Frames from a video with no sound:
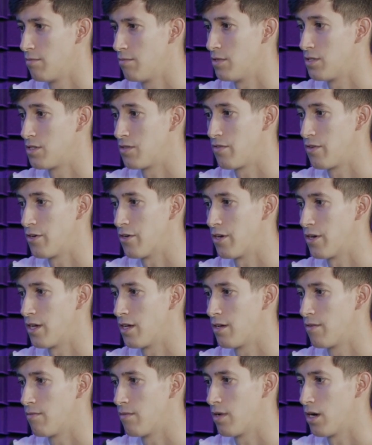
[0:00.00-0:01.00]
Miss
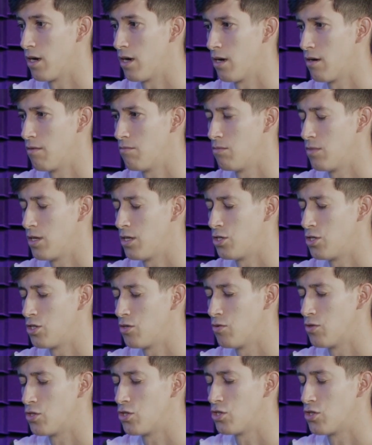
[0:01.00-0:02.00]
Fury, um, and
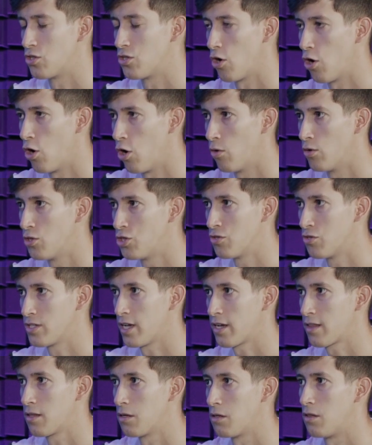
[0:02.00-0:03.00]
she was just always she was
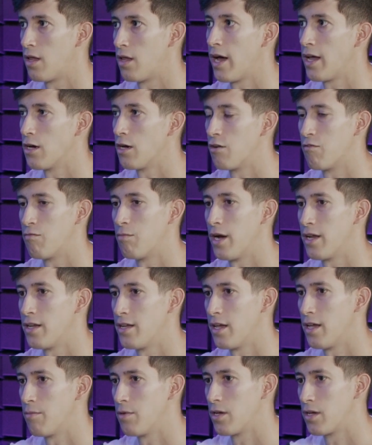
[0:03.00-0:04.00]
like the light of my
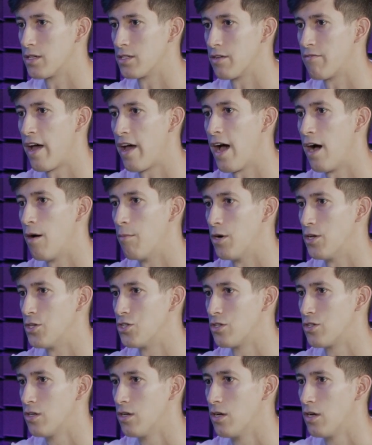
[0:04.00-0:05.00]
day because of how
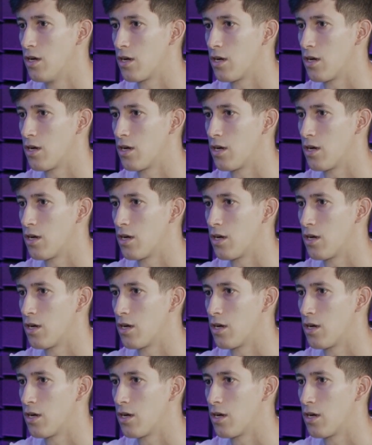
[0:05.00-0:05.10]
much